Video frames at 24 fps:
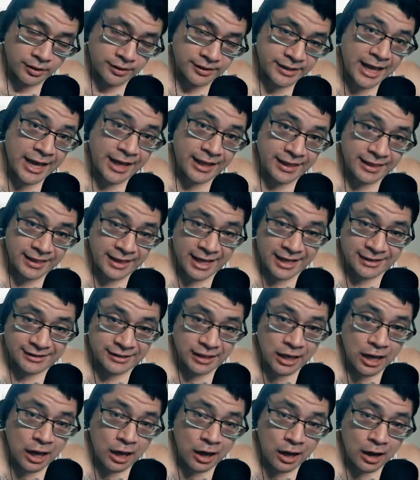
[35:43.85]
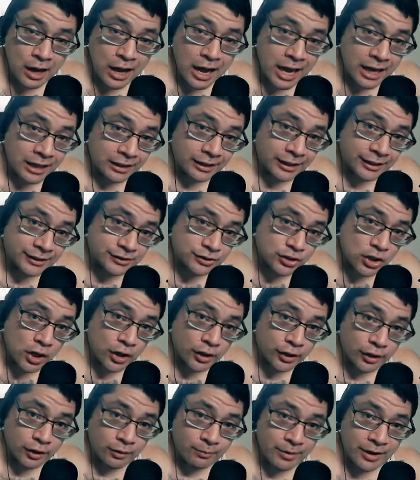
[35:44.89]
That, that's how I like
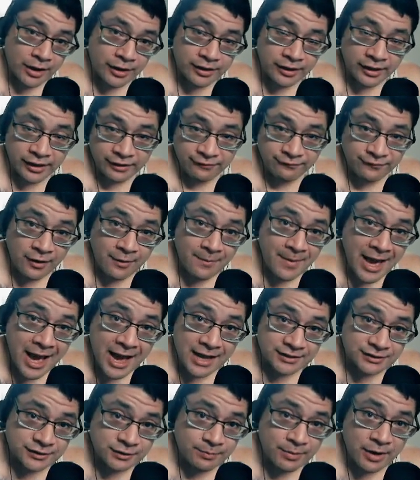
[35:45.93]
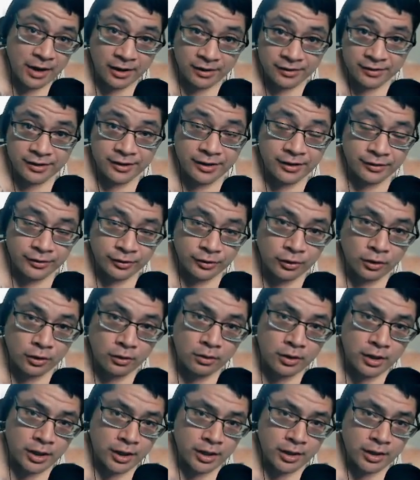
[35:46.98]
talking about it. Like if I'm asked about it, then I, uh, you know.